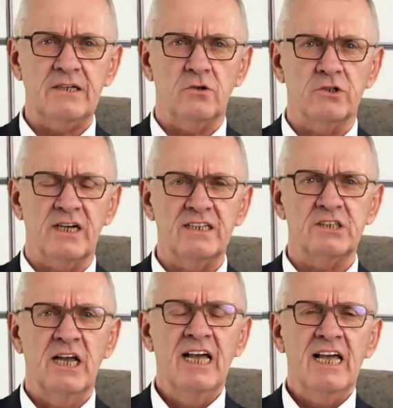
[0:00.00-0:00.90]

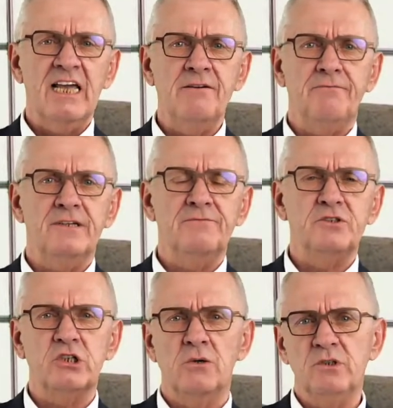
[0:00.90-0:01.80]
recognize
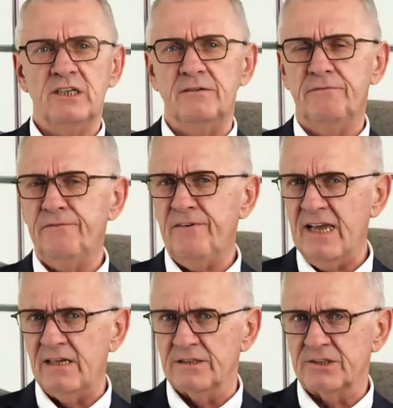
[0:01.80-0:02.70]
if something
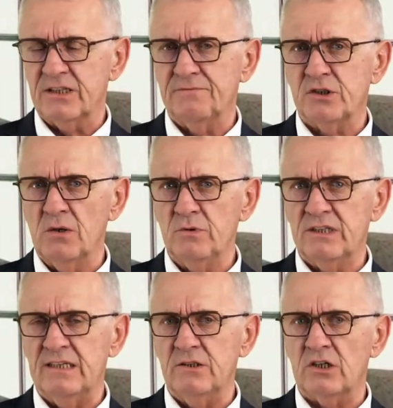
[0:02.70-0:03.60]
fails, if
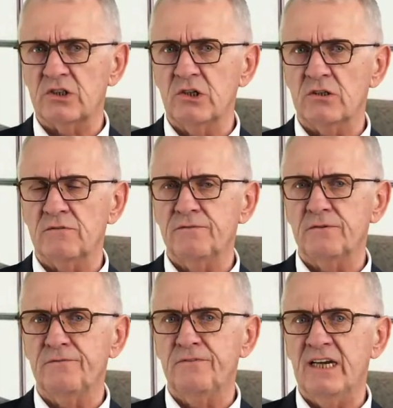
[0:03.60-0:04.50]
something does not
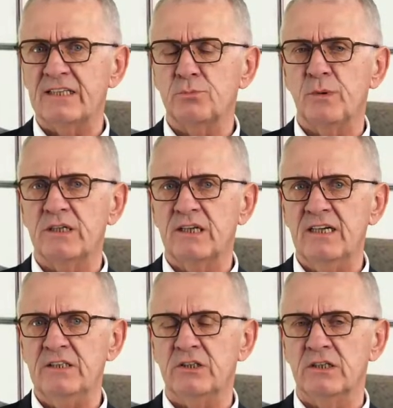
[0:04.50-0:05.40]
fulfill
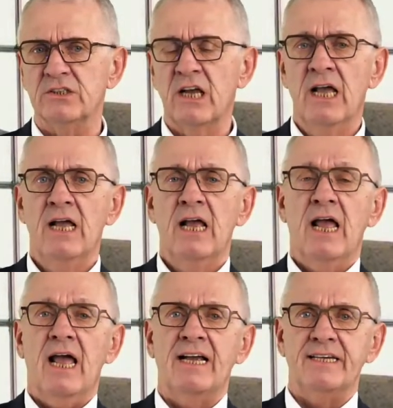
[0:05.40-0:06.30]
expectations,
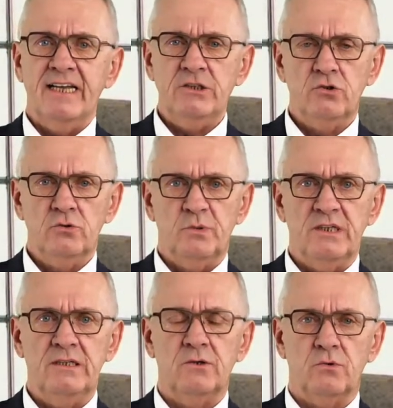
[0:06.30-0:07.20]
and they should
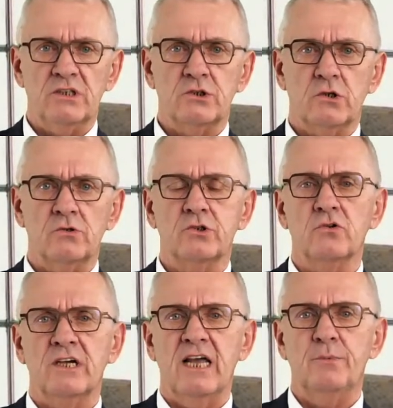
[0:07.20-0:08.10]
be the ones
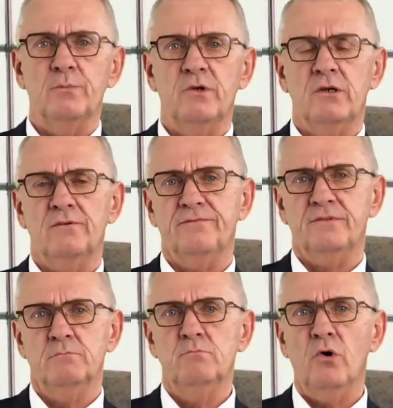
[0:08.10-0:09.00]
also capable
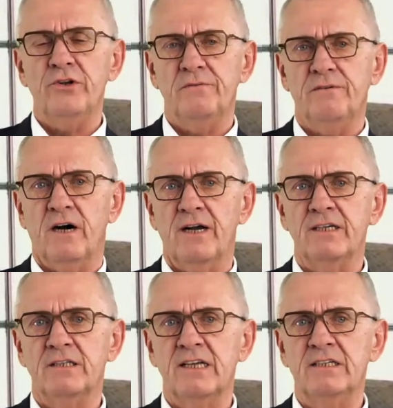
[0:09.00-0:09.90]
of
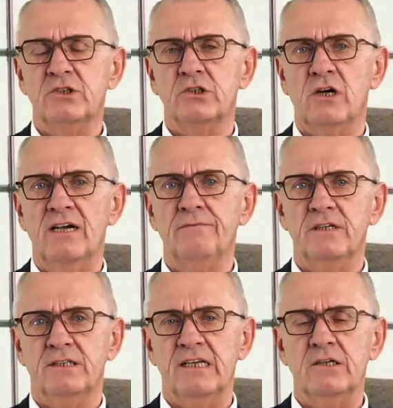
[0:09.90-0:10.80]
modifying things so
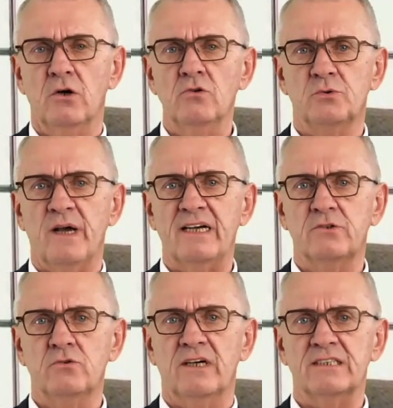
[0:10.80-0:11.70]
everything goes
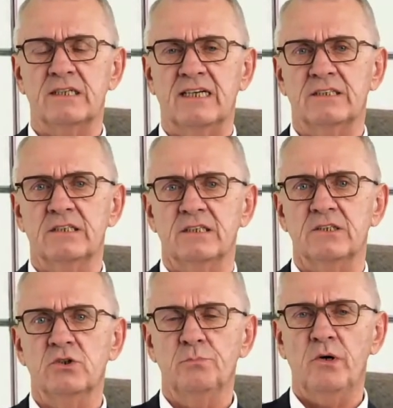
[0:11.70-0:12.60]
back to as it
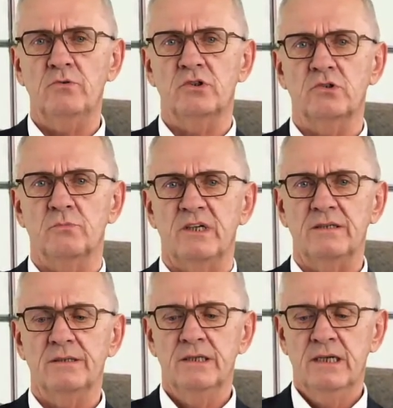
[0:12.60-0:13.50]
is supposed to
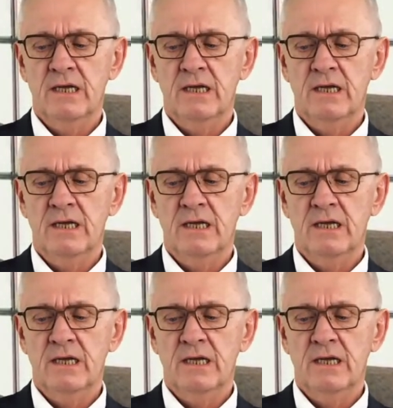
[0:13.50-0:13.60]
be.